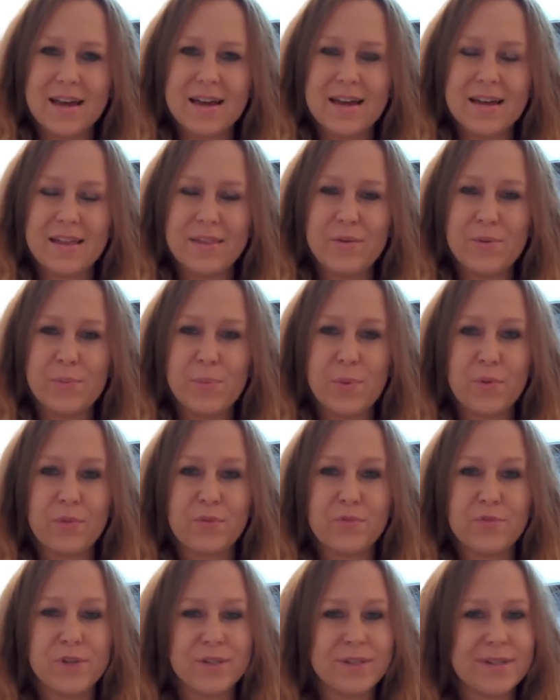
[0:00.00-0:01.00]
Uh, they were
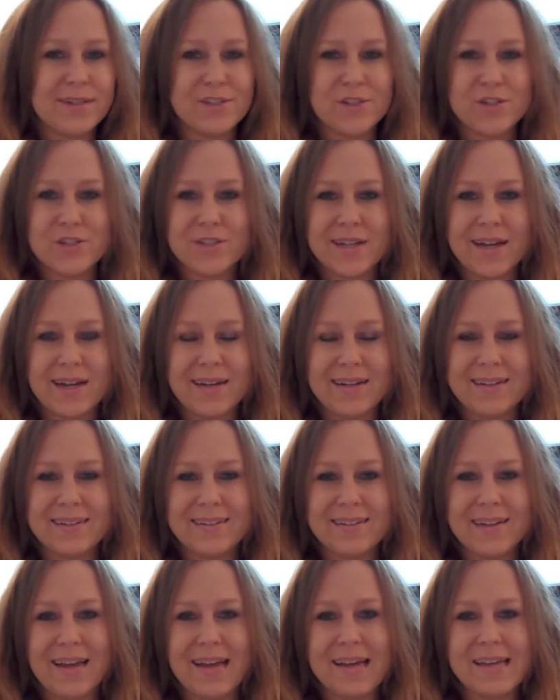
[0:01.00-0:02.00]
both really
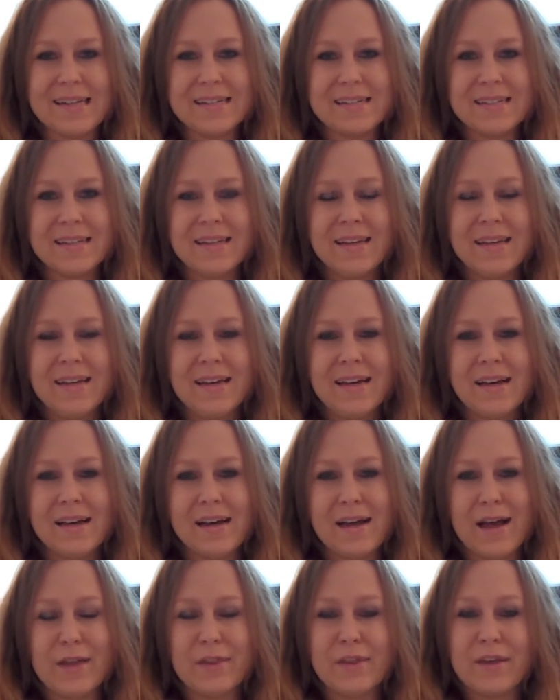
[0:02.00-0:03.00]
entertaining and
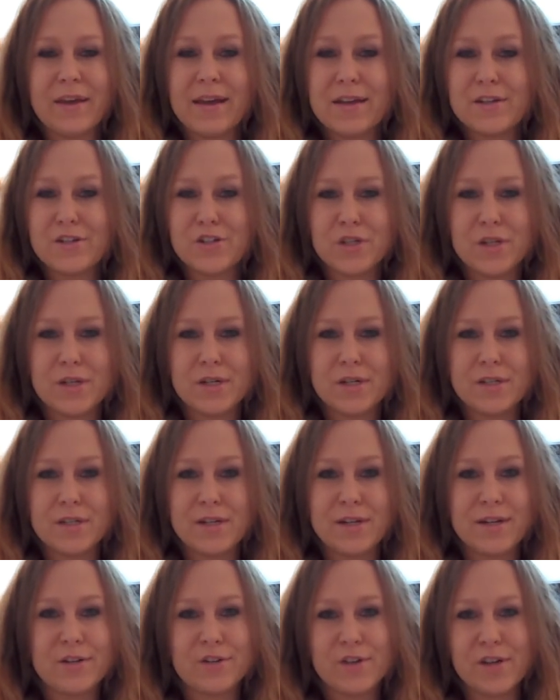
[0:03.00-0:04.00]
uh, I think Angelina
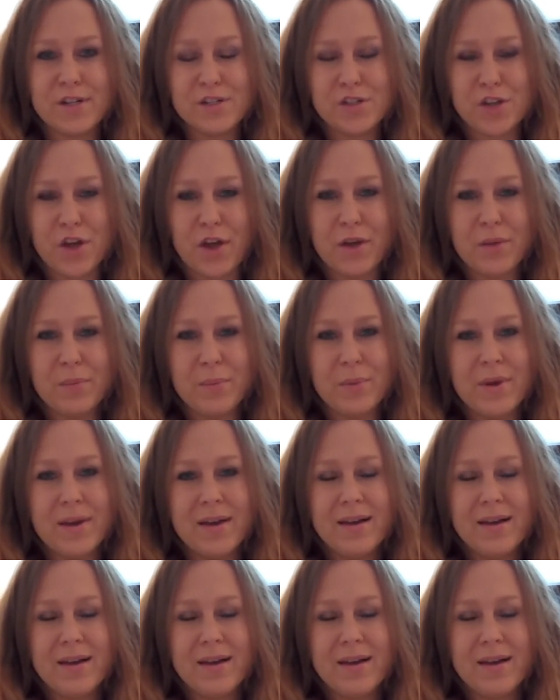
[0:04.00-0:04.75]
did a great job.